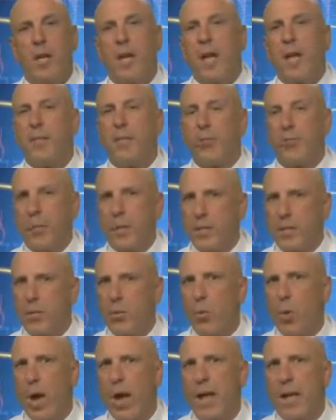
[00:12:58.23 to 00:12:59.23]
And the
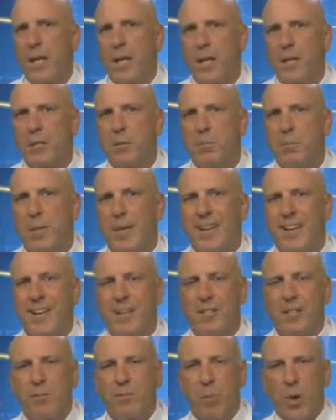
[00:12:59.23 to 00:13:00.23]
reason why is
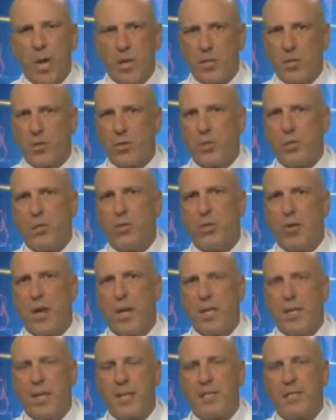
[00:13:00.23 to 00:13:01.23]
because of BruxZir's
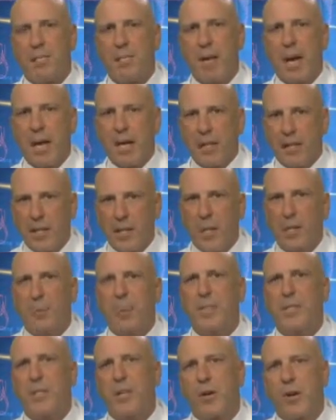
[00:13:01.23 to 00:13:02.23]
strength as a monolithic
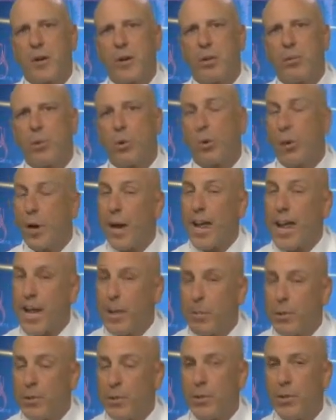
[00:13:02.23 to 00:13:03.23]
material, we're
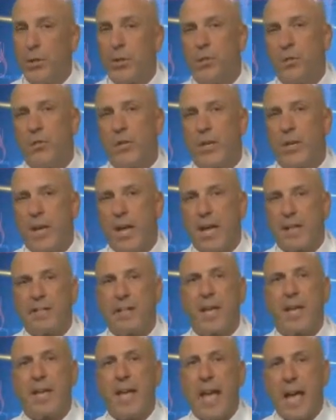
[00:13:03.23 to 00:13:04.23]
able to use it as
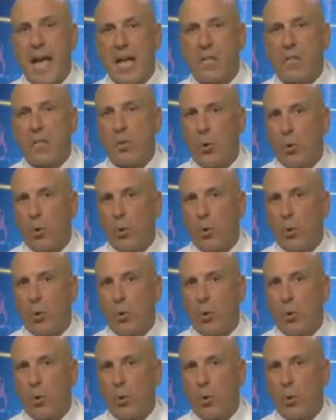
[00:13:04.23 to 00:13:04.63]
a cast